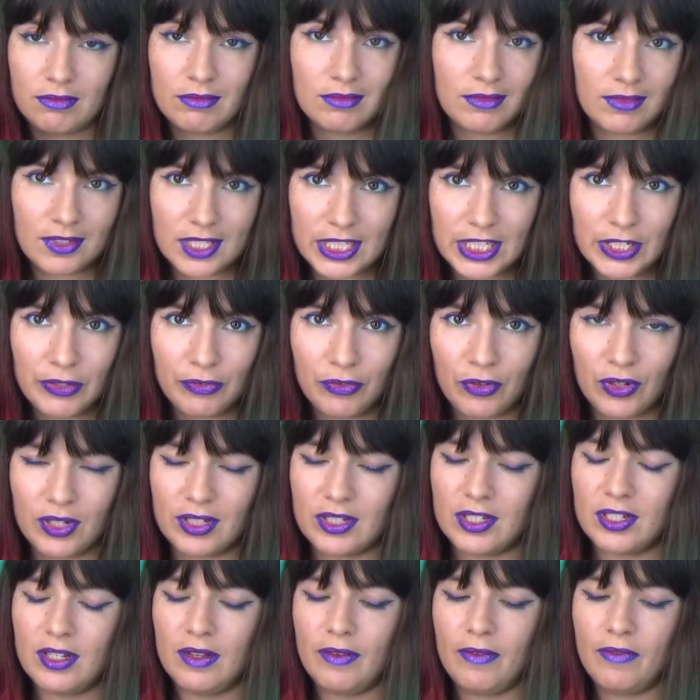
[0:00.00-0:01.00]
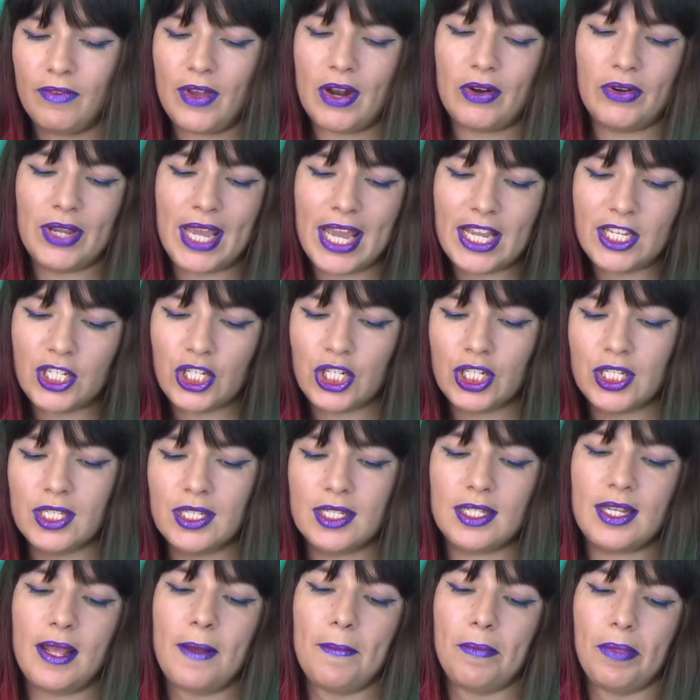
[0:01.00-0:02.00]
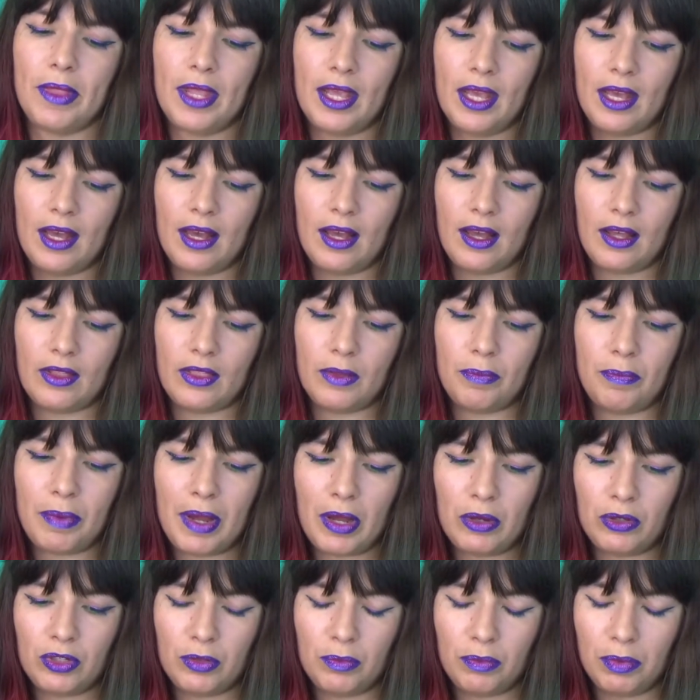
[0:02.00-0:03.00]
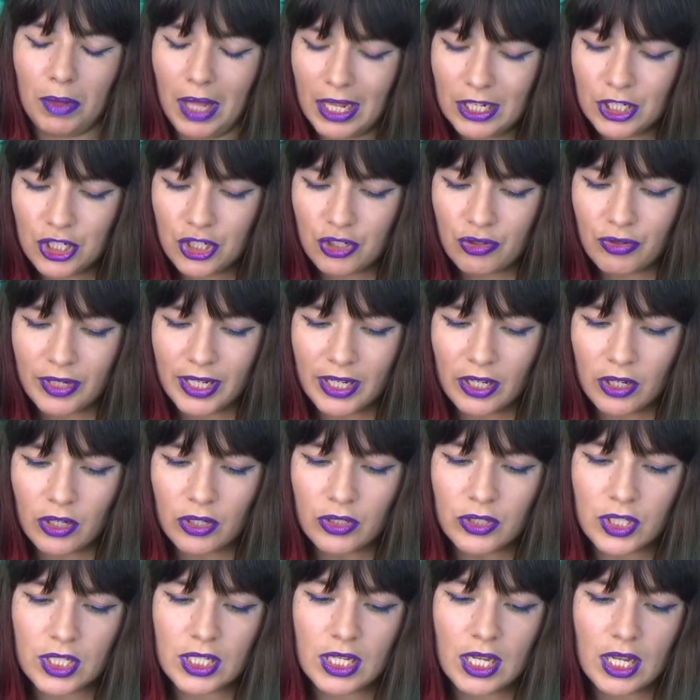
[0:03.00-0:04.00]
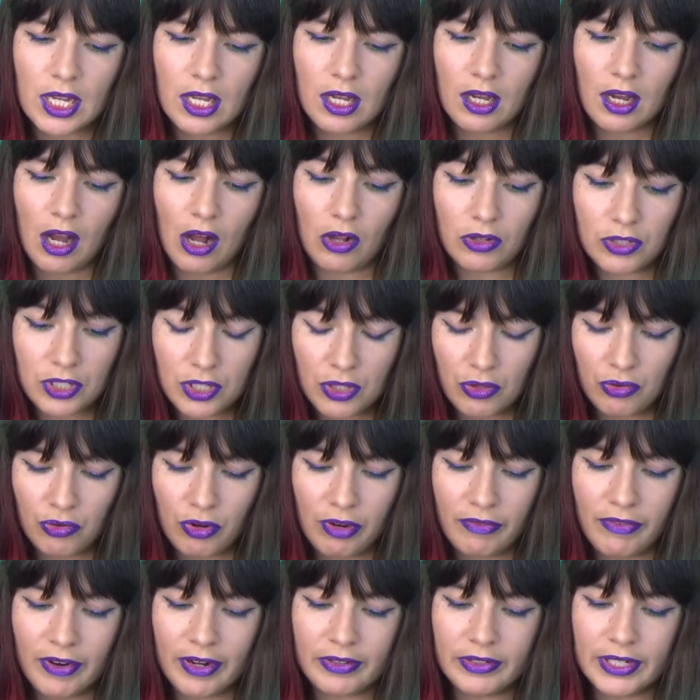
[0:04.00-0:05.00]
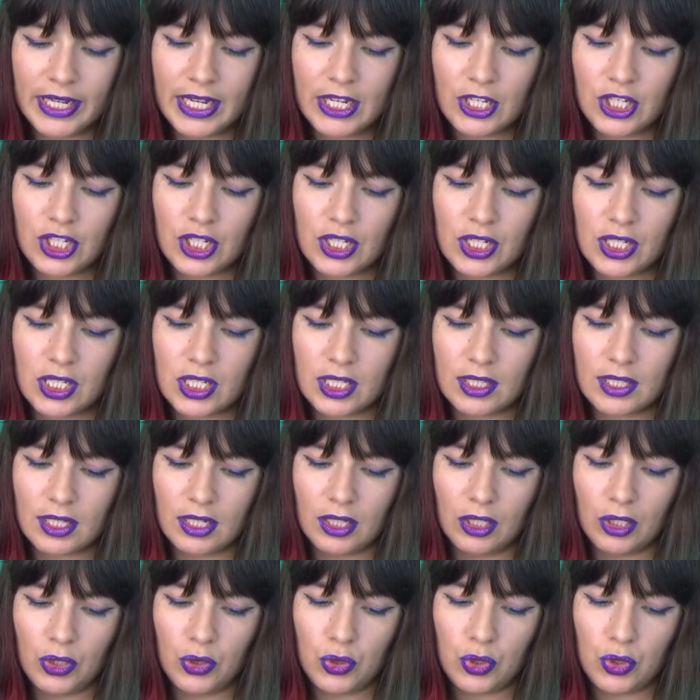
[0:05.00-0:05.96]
different variations, the powder blush trios, also in 3 variations, the loose